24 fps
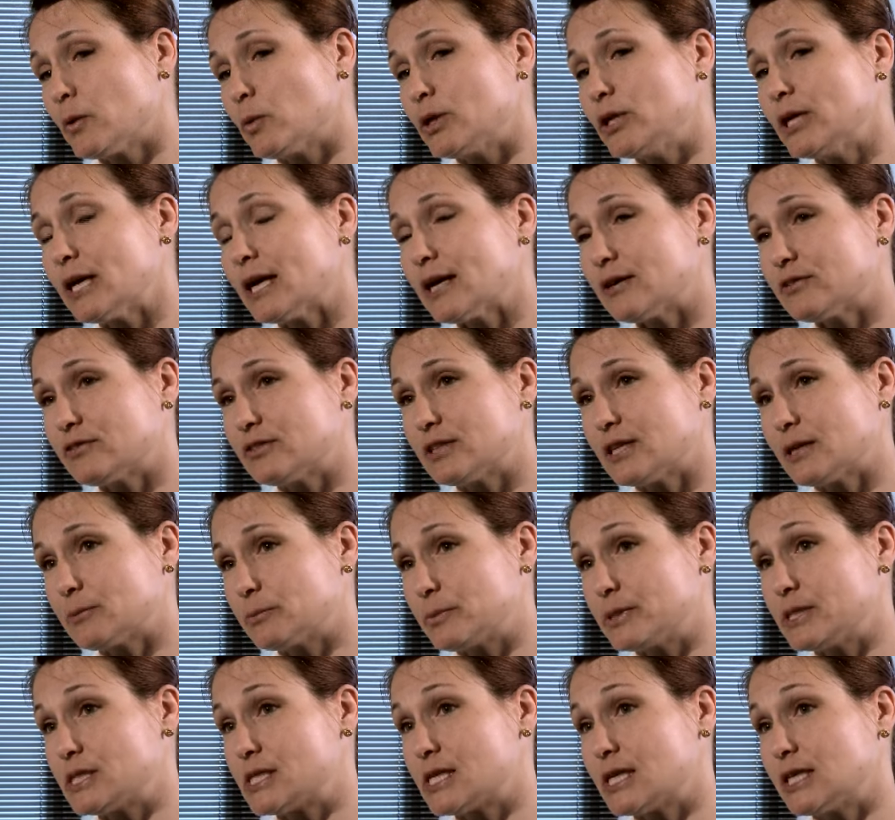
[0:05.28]
When you have an
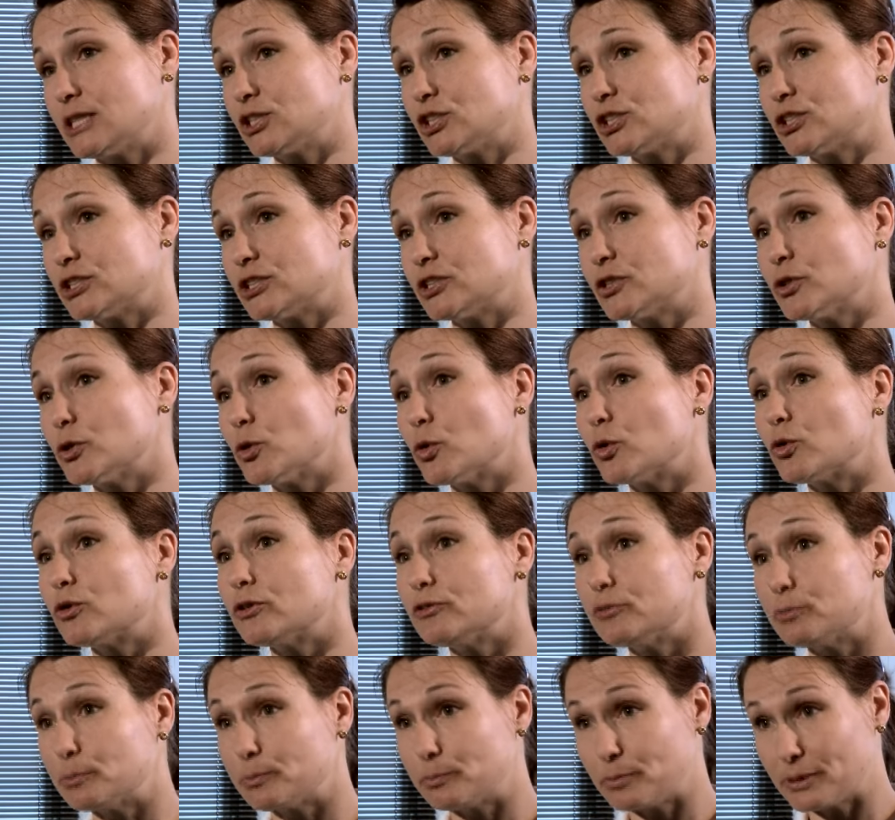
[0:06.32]
amputation or
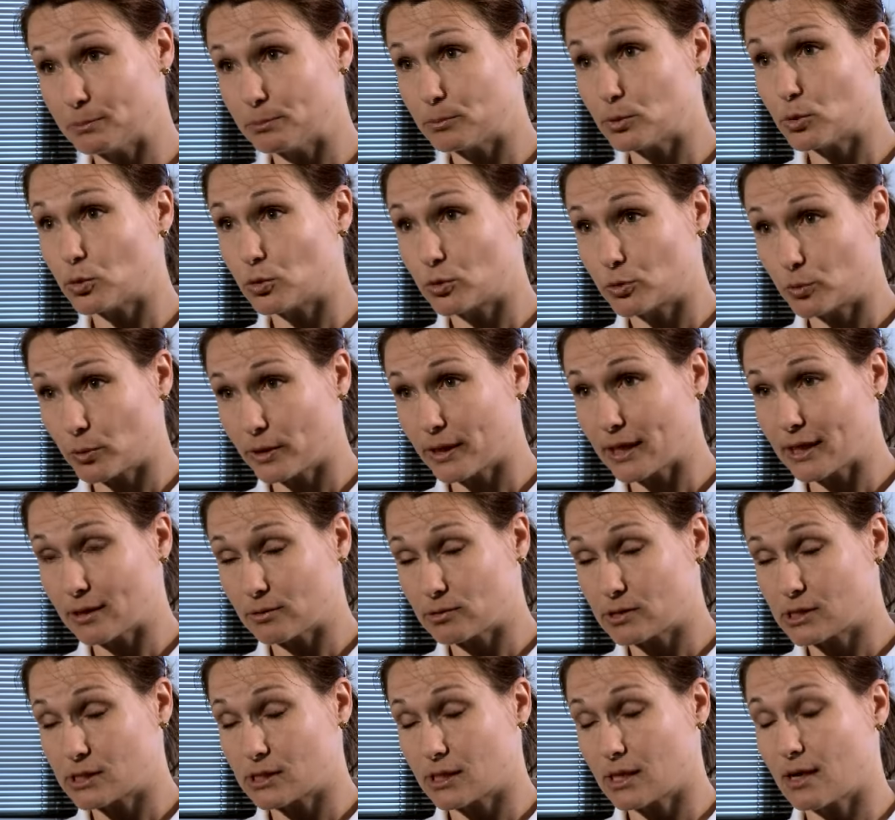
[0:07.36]
have been born
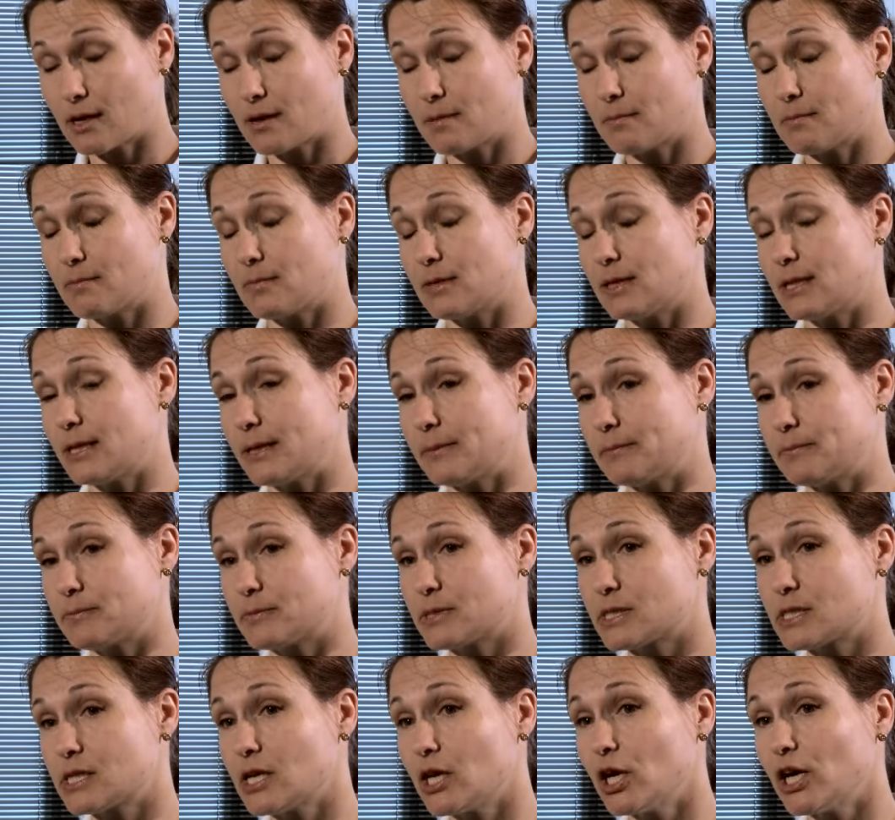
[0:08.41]
without
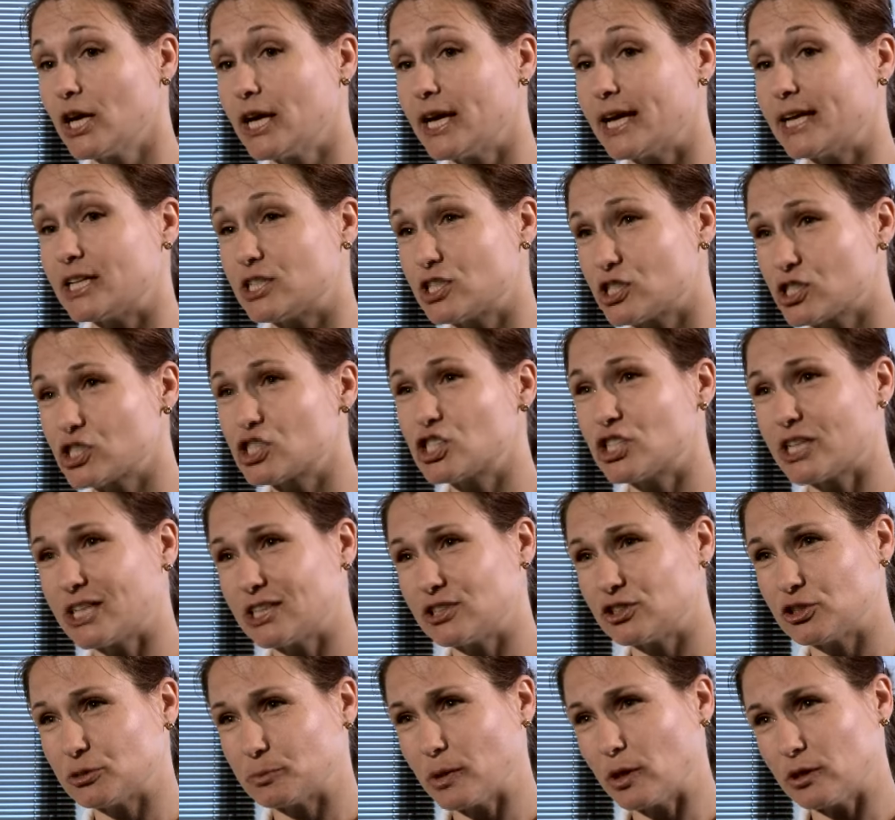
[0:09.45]
limbs, it does
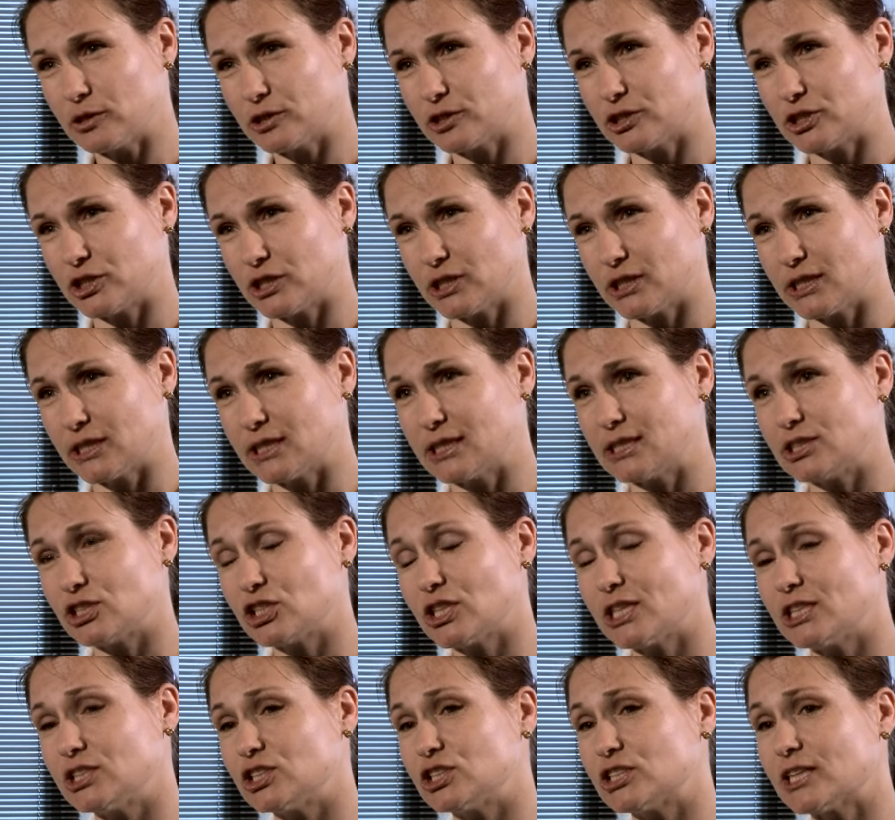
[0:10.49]
change your posture and it
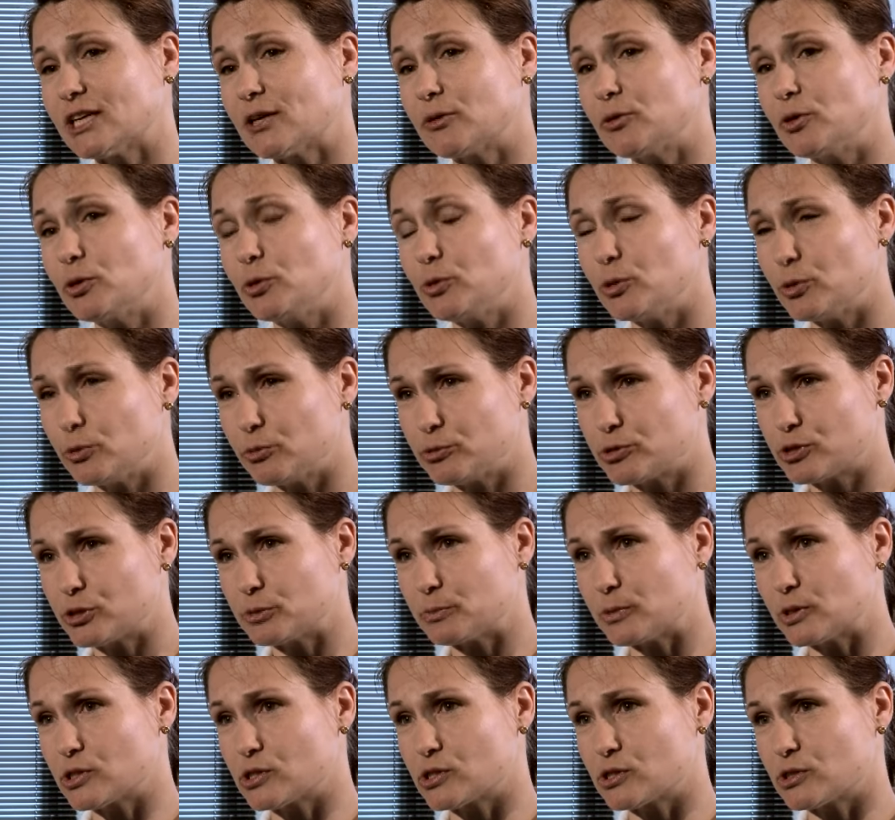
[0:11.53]
changes how you use
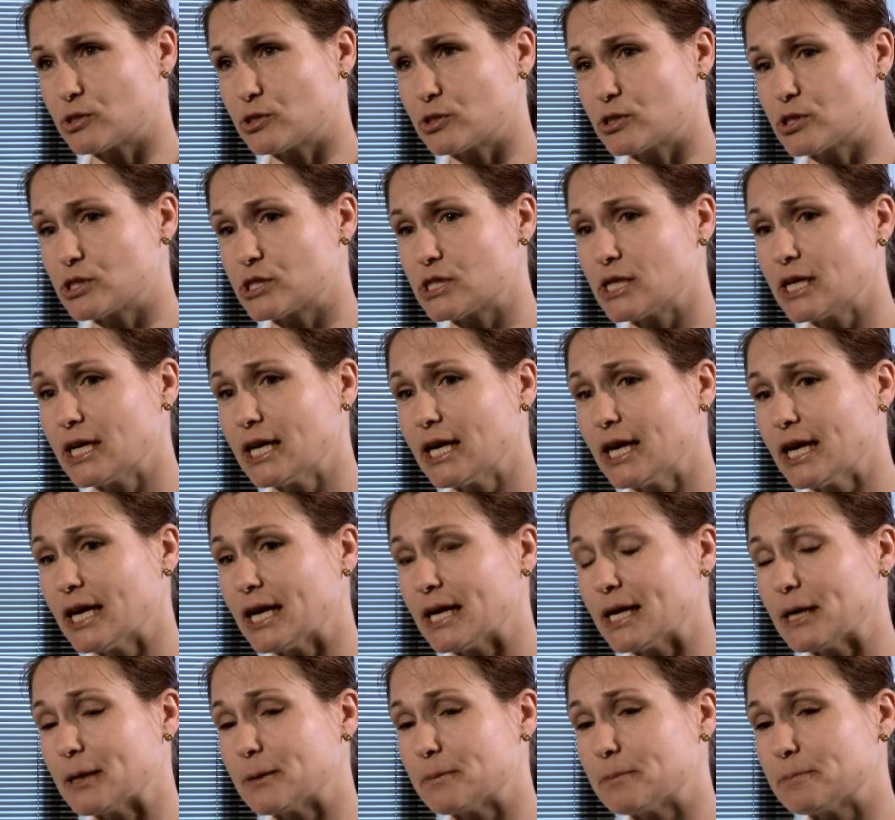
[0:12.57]
your muscles.
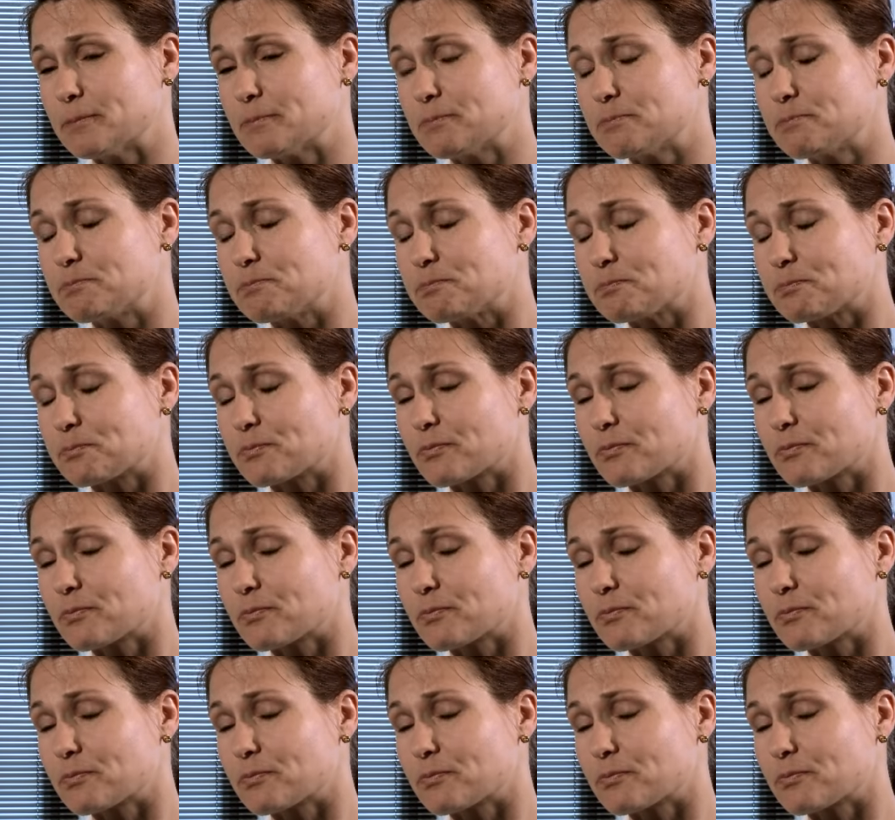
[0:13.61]
And